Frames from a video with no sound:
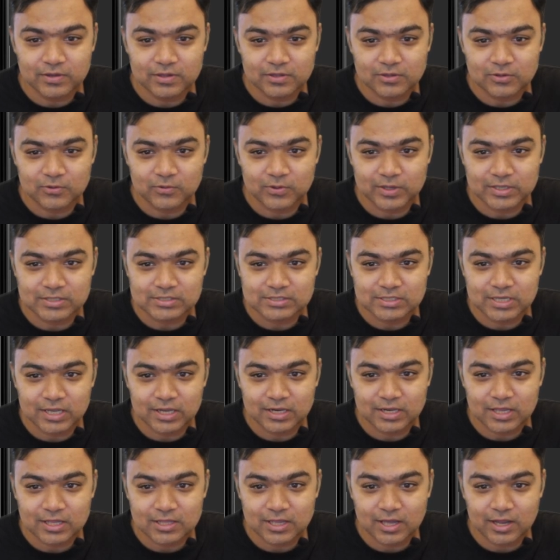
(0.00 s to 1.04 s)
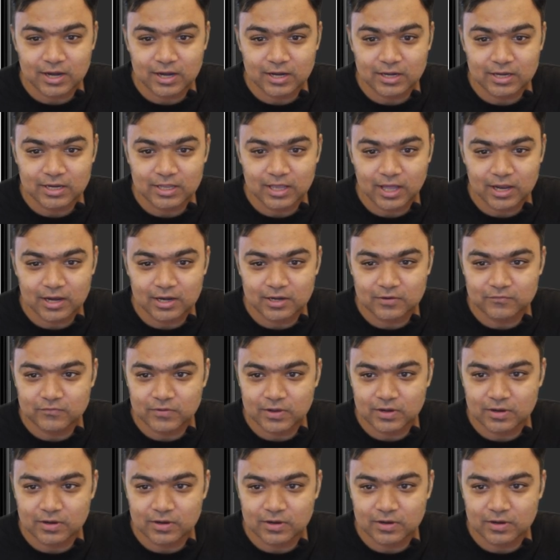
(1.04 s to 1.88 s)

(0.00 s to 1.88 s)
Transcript: So you can see it has correctly identified